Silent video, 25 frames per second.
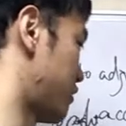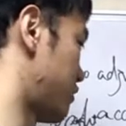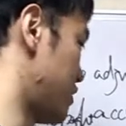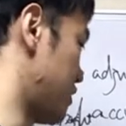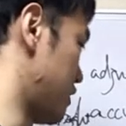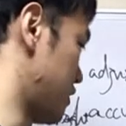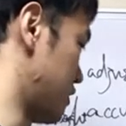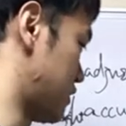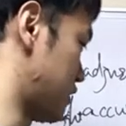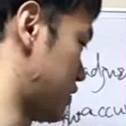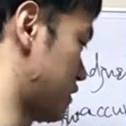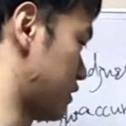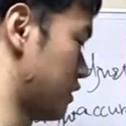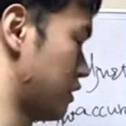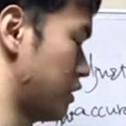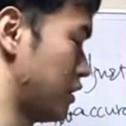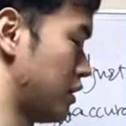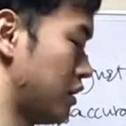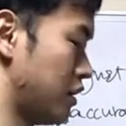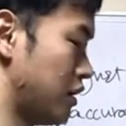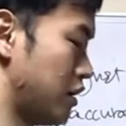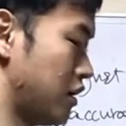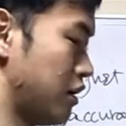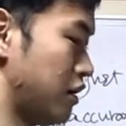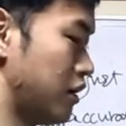this.
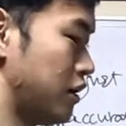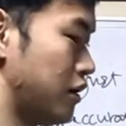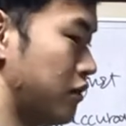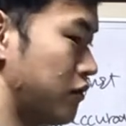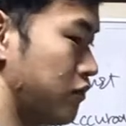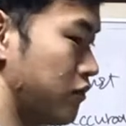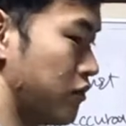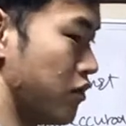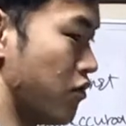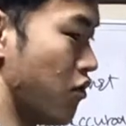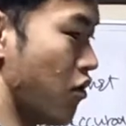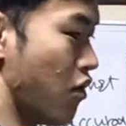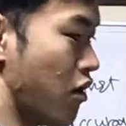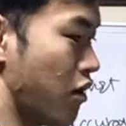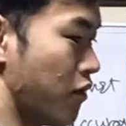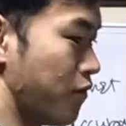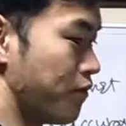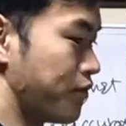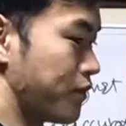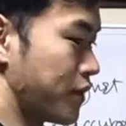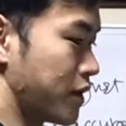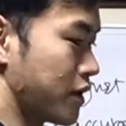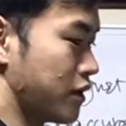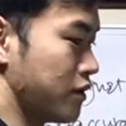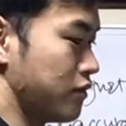Your
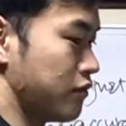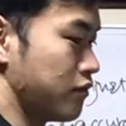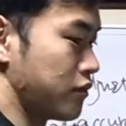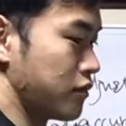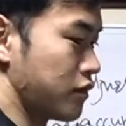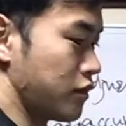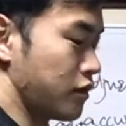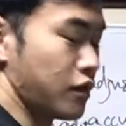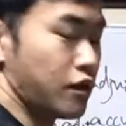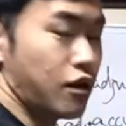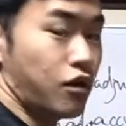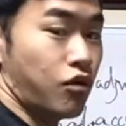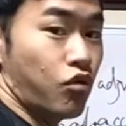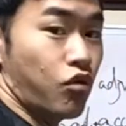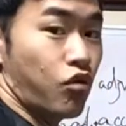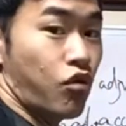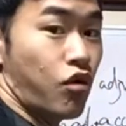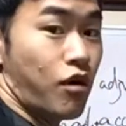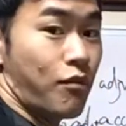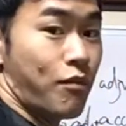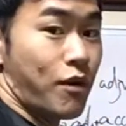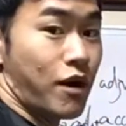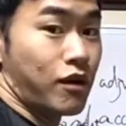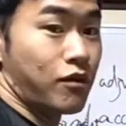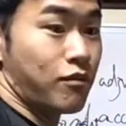
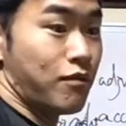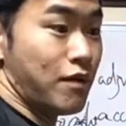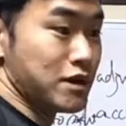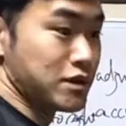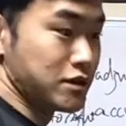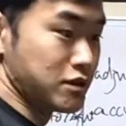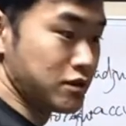lower back